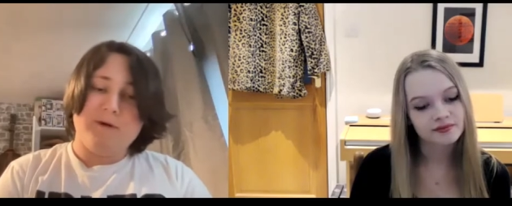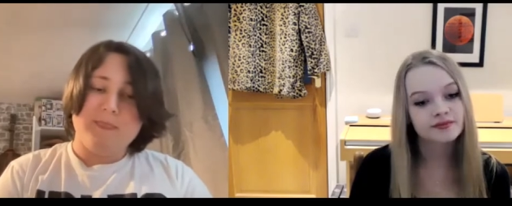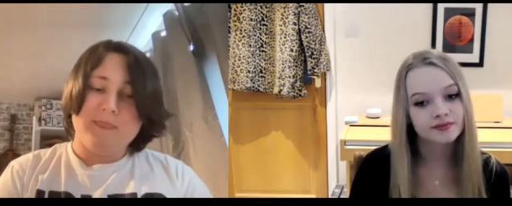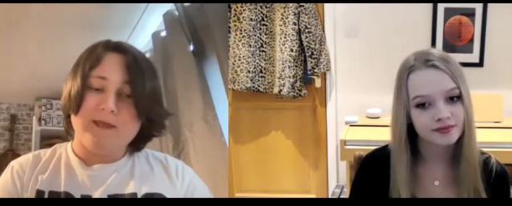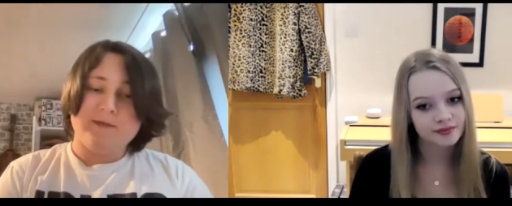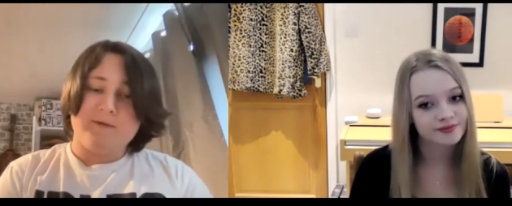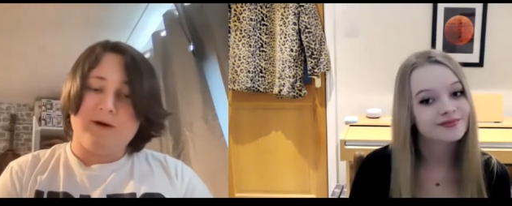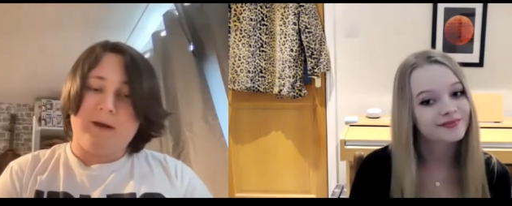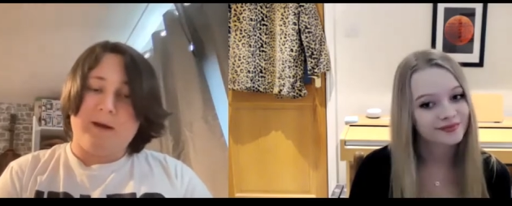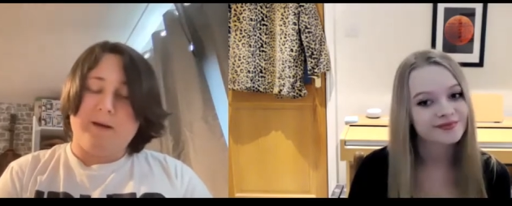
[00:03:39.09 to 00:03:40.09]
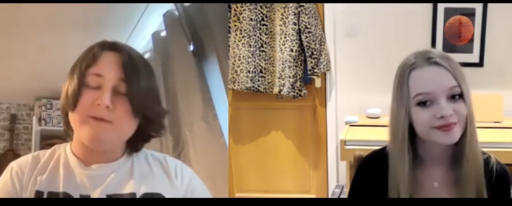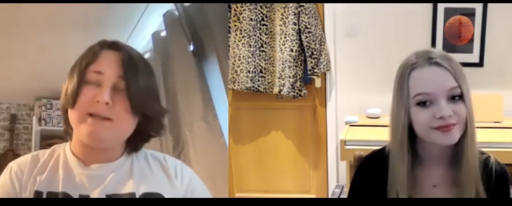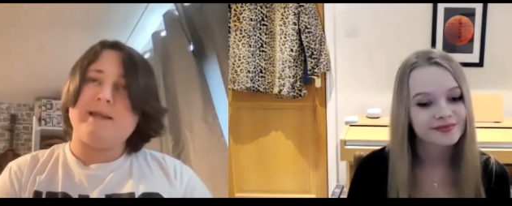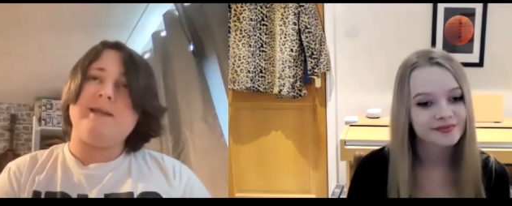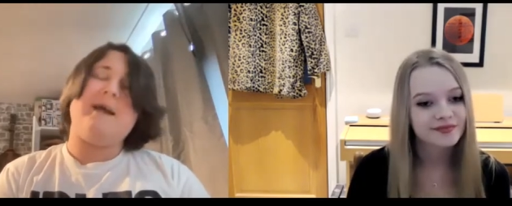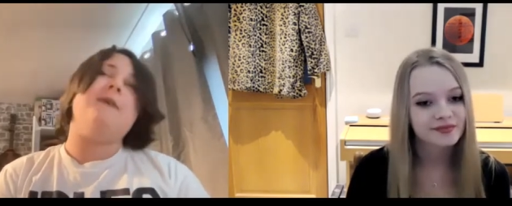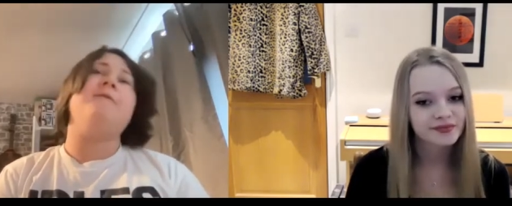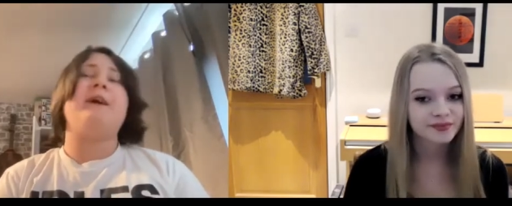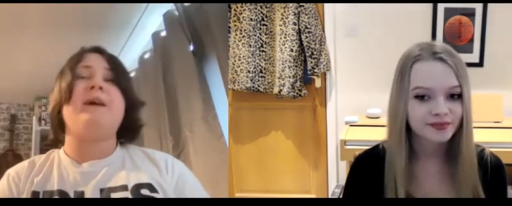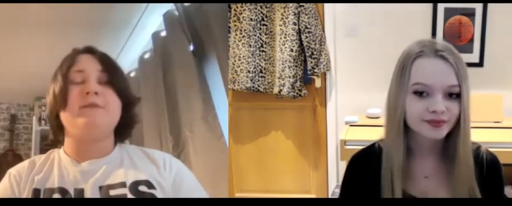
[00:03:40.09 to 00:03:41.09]
Speaker 1: Mm-hmm. Like the one I, I was like
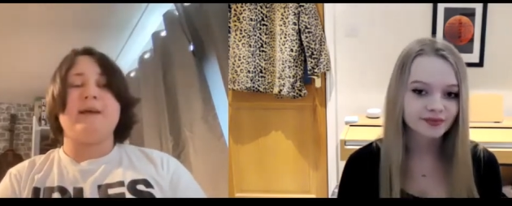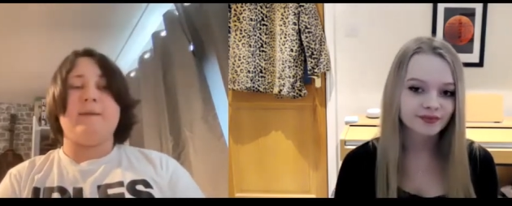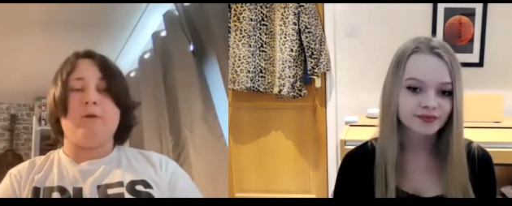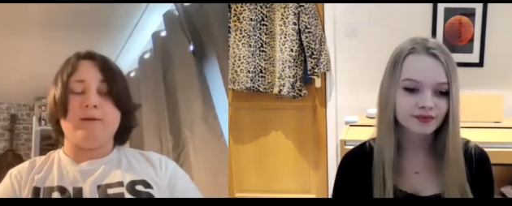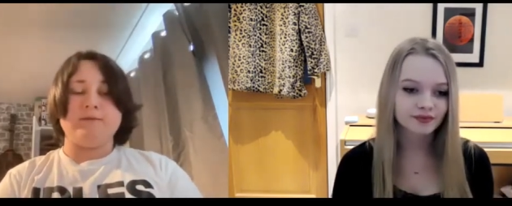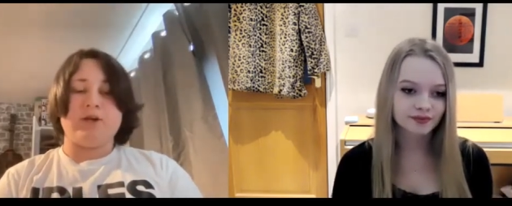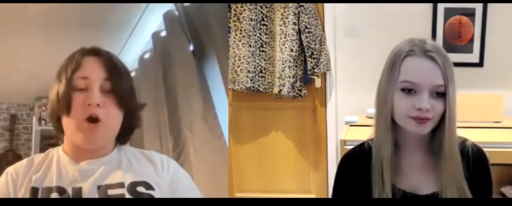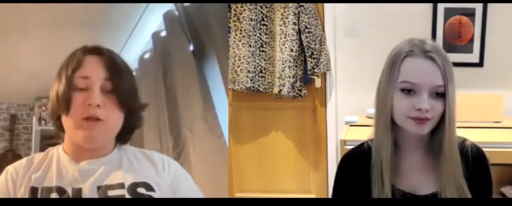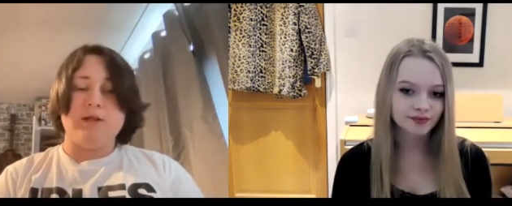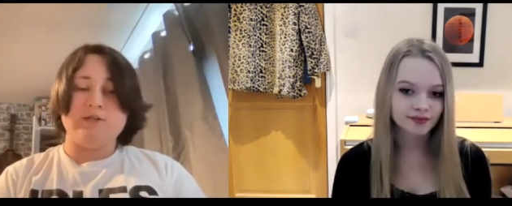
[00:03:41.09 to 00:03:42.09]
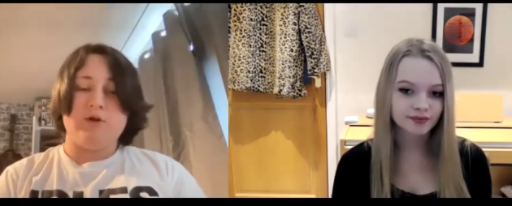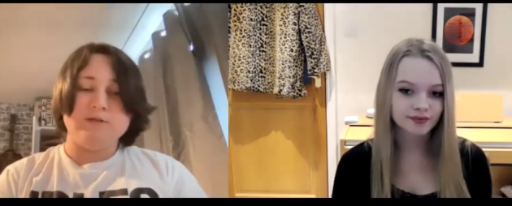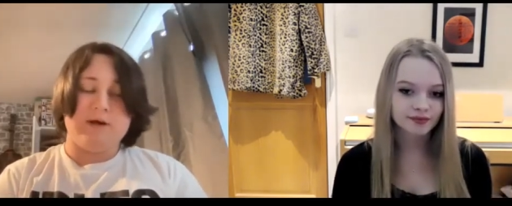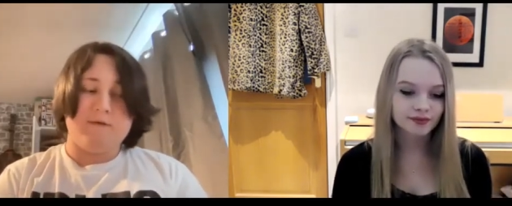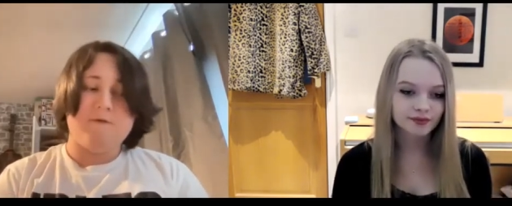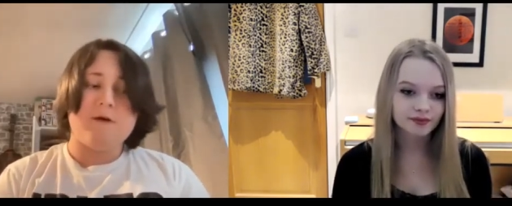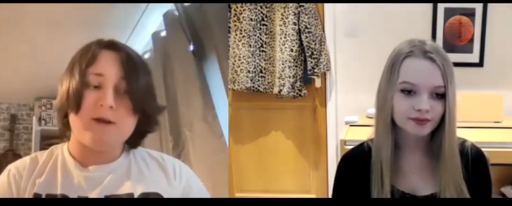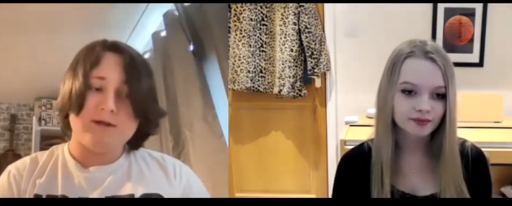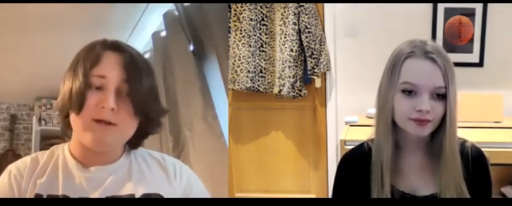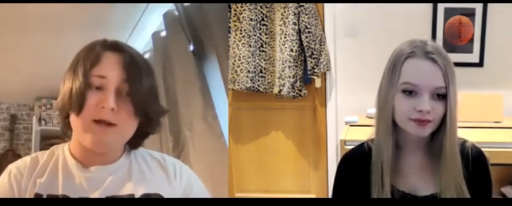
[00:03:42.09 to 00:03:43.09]
every, like every time I went out to college or was out with a friend,